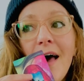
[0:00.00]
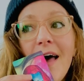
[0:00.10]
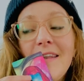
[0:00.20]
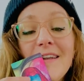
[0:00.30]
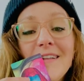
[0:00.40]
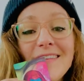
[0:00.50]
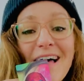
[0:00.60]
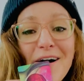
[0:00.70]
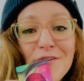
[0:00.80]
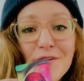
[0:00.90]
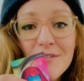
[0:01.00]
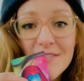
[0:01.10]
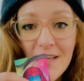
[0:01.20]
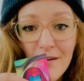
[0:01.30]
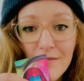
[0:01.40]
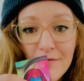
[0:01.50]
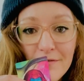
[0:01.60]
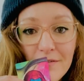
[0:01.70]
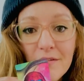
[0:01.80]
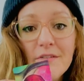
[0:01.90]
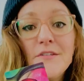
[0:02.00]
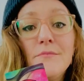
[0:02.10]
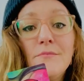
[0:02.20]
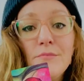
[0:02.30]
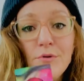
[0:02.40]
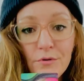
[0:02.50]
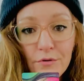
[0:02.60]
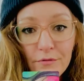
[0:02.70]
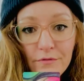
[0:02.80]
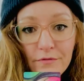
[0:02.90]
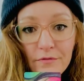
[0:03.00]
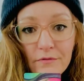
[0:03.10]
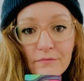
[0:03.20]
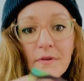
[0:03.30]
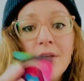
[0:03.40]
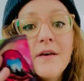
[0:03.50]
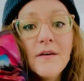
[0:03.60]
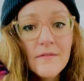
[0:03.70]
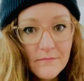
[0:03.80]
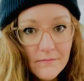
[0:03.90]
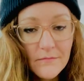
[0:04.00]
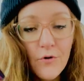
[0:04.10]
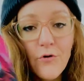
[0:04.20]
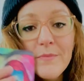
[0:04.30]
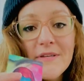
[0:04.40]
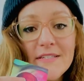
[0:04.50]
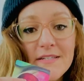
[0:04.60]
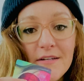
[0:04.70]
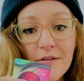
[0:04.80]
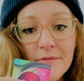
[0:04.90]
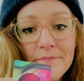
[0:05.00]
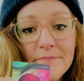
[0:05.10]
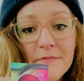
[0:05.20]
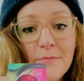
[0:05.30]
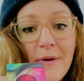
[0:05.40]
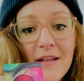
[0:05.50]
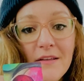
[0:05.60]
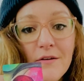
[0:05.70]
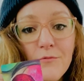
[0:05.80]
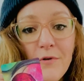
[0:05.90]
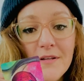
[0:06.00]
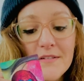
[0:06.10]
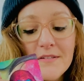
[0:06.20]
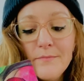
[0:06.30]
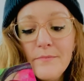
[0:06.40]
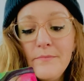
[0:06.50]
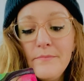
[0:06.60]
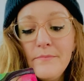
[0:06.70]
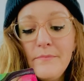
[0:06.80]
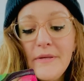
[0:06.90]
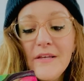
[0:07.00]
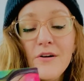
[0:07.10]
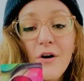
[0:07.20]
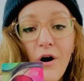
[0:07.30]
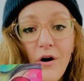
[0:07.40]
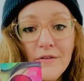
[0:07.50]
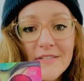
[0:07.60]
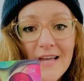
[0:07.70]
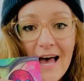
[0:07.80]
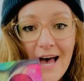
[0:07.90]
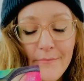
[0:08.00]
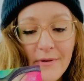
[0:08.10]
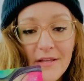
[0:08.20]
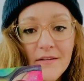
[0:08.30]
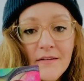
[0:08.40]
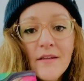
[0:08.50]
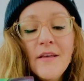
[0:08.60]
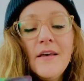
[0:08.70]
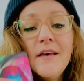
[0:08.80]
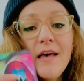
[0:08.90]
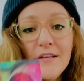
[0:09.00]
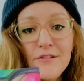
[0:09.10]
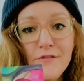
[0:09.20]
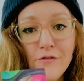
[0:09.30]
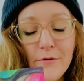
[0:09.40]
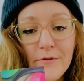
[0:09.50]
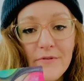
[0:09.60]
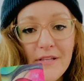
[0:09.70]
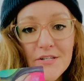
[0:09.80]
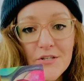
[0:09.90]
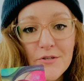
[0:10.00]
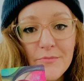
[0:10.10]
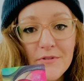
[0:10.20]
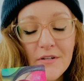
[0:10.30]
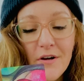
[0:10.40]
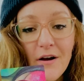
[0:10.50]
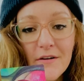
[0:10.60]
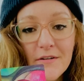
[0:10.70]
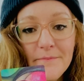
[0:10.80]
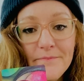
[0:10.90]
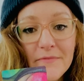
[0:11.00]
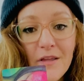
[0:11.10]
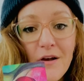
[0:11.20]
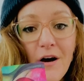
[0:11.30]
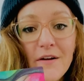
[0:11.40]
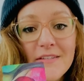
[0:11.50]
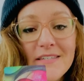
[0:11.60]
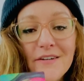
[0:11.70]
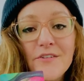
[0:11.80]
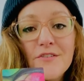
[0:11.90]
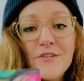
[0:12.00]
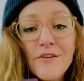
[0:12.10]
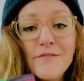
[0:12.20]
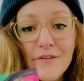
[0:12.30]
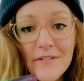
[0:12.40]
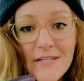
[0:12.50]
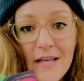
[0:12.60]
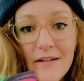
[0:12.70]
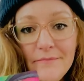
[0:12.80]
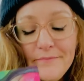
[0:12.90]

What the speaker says: And then allow yourself to move or be still, depending on what is being called to happen as you form a relationship with the card. And the card is here to serve your intent.